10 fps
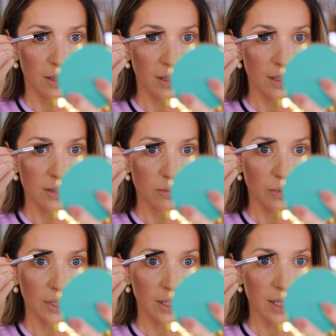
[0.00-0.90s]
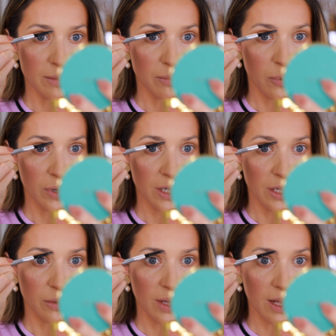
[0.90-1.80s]
And it's really important
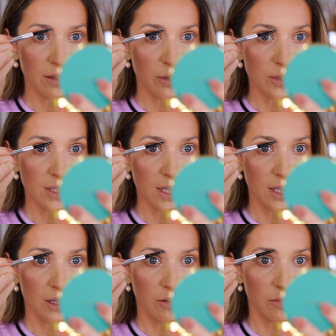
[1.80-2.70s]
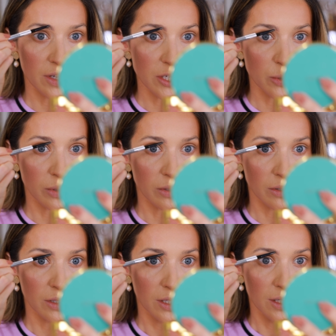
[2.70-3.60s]
you get those
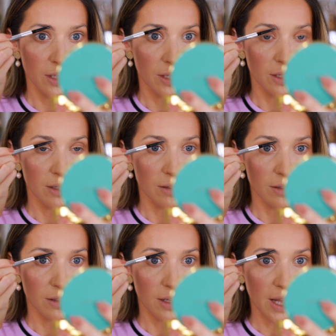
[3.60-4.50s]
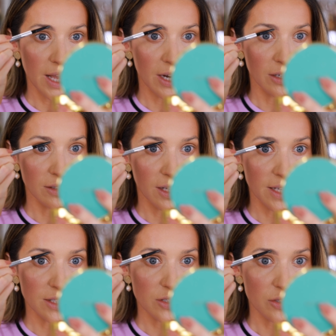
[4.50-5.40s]
individual
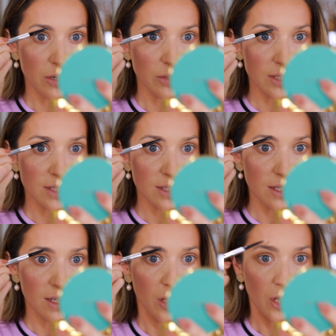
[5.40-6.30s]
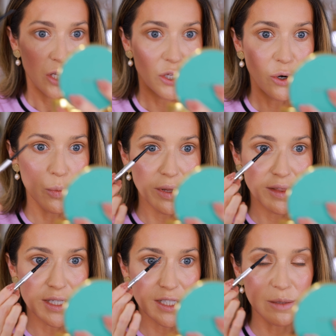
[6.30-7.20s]
hair-like strokes. You don't want
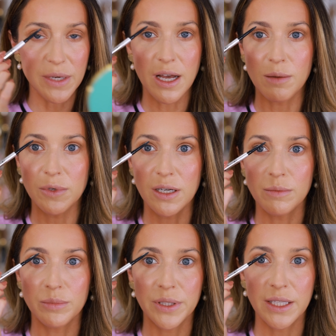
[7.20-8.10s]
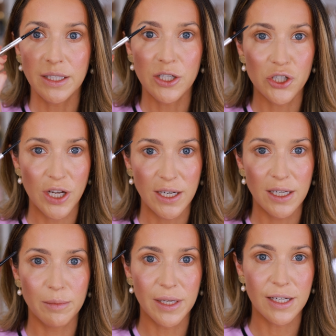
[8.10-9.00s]
this to become completely
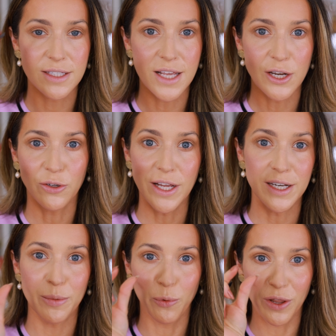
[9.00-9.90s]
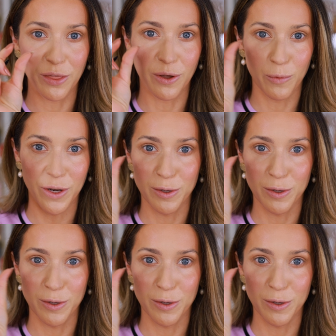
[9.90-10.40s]
shaded because then you'll end up with one of